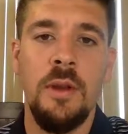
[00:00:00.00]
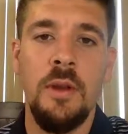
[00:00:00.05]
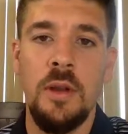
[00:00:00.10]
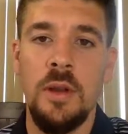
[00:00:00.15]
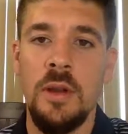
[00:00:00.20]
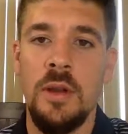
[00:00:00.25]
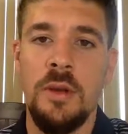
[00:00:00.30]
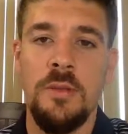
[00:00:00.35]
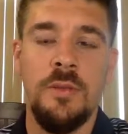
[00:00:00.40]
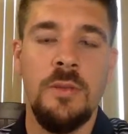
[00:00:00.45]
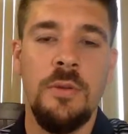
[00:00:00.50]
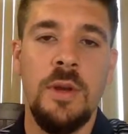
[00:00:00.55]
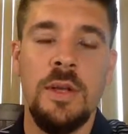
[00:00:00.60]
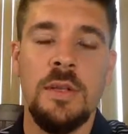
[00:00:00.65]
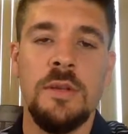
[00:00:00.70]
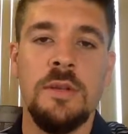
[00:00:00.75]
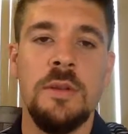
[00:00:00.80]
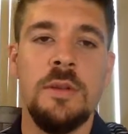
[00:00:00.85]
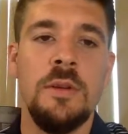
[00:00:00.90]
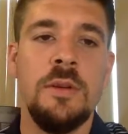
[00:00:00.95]
I'd love to
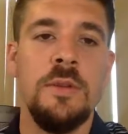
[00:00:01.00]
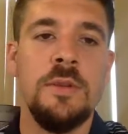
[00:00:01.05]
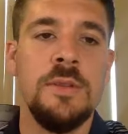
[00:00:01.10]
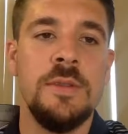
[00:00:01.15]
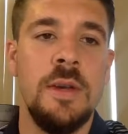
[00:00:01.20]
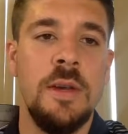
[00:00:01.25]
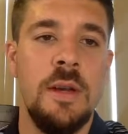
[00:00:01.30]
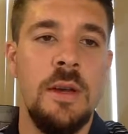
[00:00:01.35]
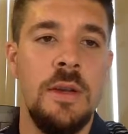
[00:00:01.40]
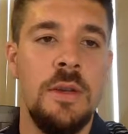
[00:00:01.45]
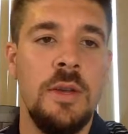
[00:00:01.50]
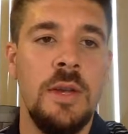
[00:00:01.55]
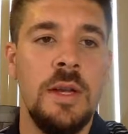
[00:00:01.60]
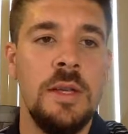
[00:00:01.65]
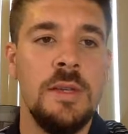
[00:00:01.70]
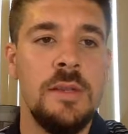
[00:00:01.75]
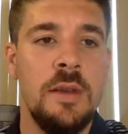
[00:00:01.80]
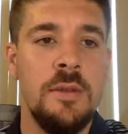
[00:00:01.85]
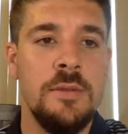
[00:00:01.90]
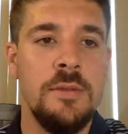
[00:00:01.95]
answer those. You
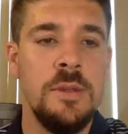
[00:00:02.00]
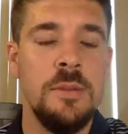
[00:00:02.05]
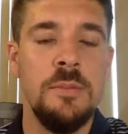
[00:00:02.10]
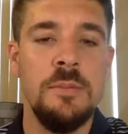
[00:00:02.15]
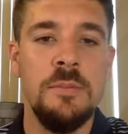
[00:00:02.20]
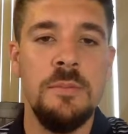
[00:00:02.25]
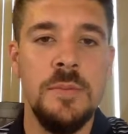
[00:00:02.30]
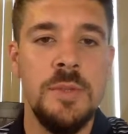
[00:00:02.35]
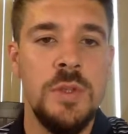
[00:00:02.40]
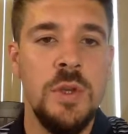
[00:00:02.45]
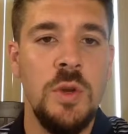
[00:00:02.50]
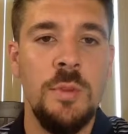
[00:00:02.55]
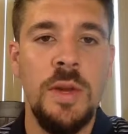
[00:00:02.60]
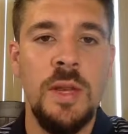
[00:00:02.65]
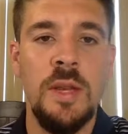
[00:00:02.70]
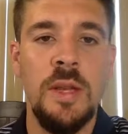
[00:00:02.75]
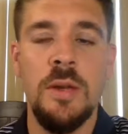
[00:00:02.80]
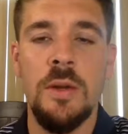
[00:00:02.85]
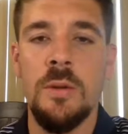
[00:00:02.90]
guys have so many